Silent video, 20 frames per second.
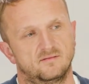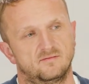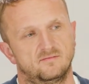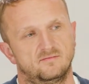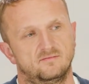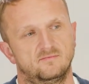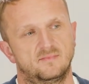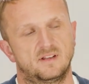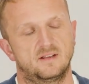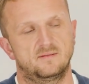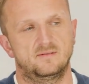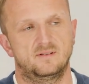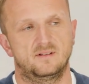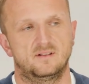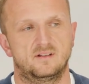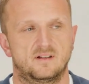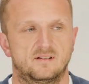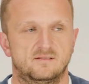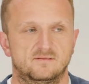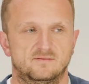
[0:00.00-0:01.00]

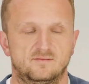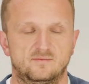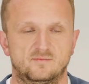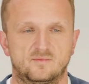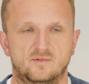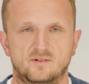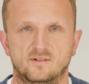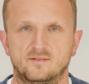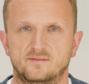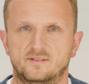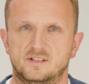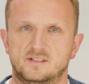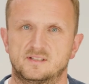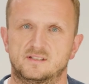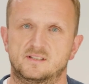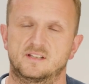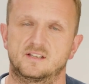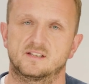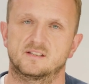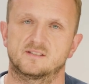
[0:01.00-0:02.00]
maybe I'll do more of
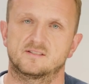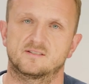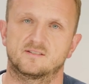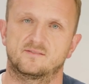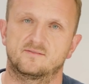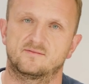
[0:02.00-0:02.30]
these things,